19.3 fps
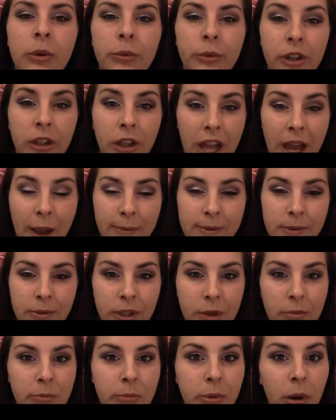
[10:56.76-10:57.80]
will
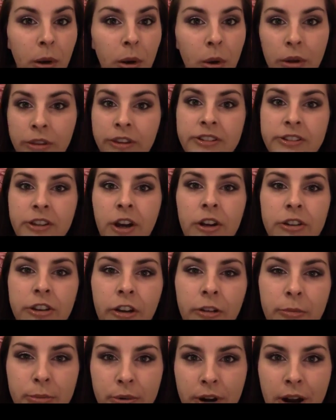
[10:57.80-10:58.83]
absolutely blow the socks
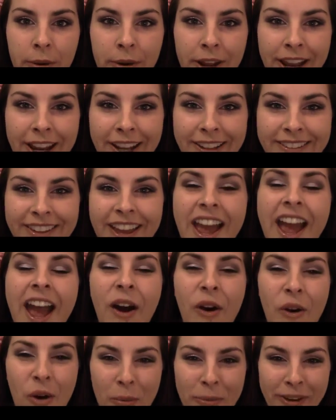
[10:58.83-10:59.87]
off brown eyes.
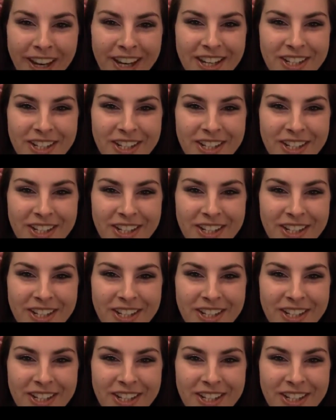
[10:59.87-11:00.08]
Hope you